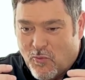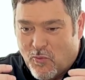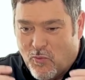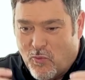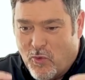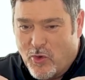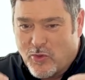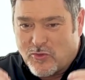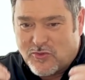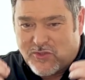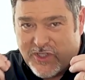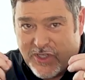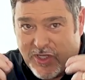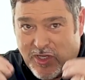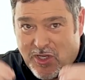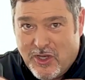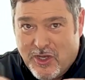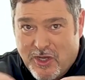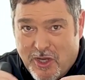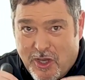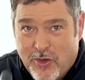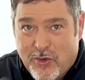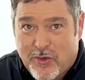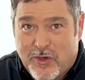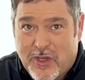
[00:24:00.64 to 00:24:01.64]
want to
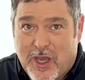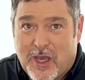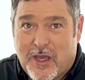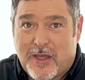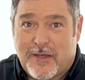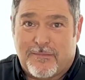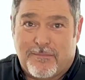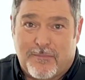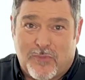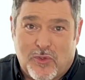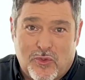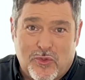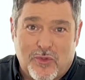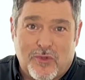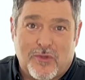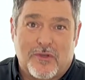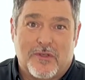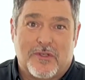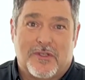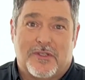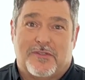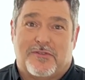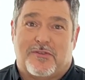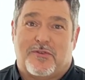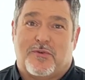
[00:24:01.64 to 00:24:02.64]
know God
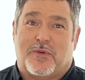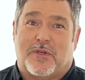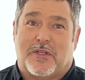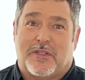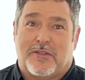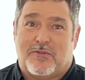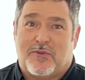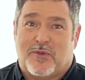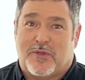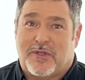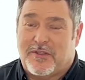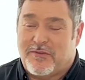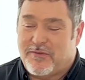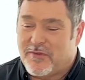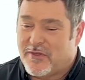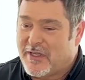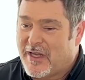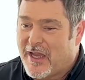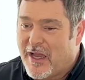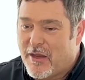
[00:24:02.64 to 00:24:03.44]
more in twenty twenty-three.